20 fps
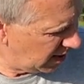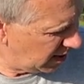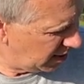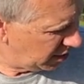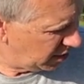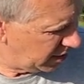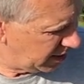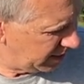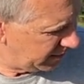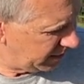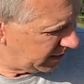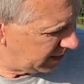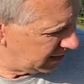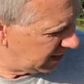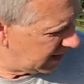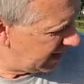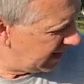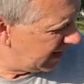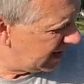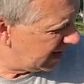good everything
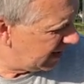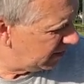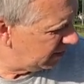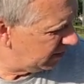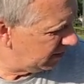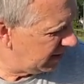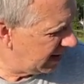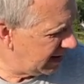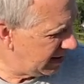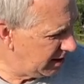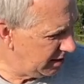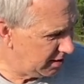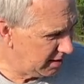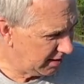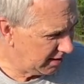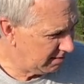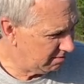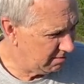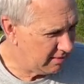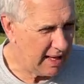laid out, and you
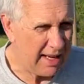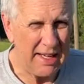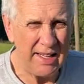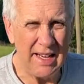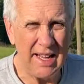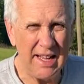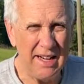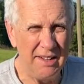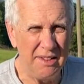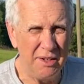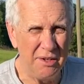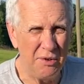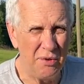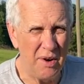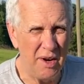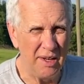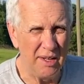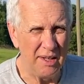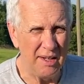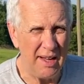just take it out of the
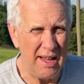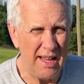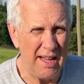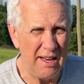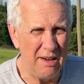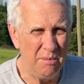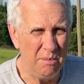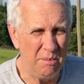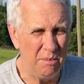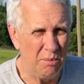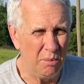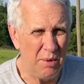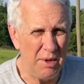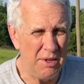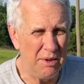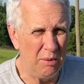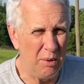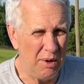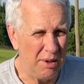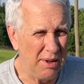trunk and we,
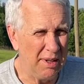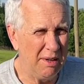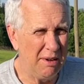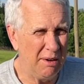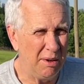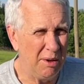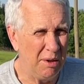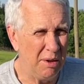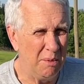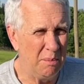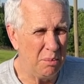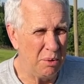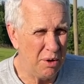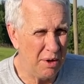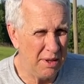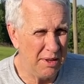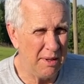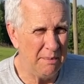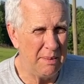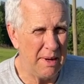we're literally going to put
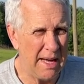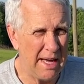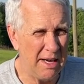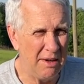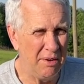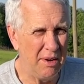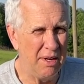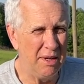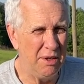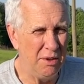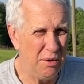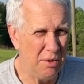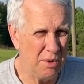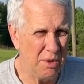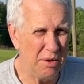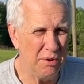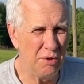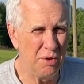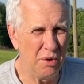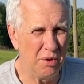in the battery, do a
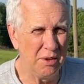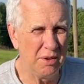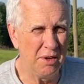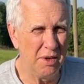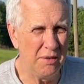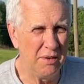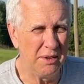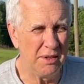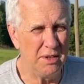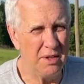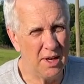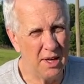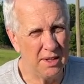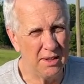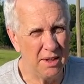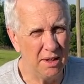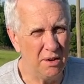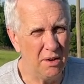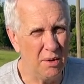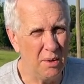control surface check,
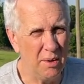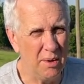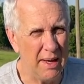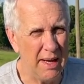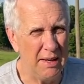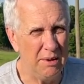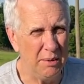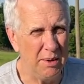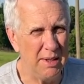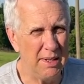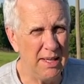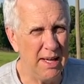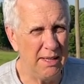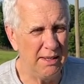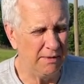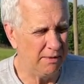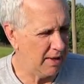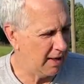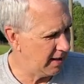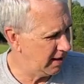then go ahead with a
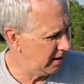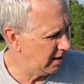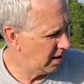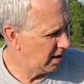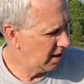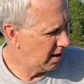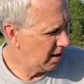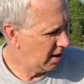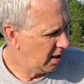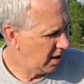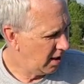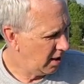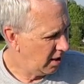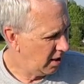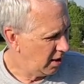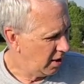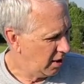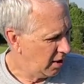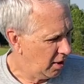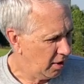test flight.
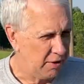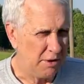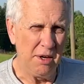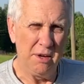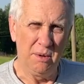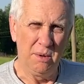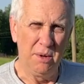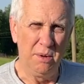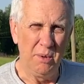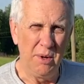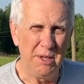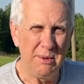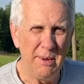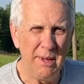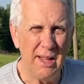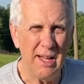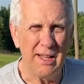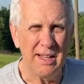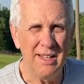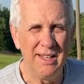So, wish me
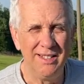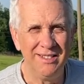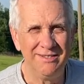luck.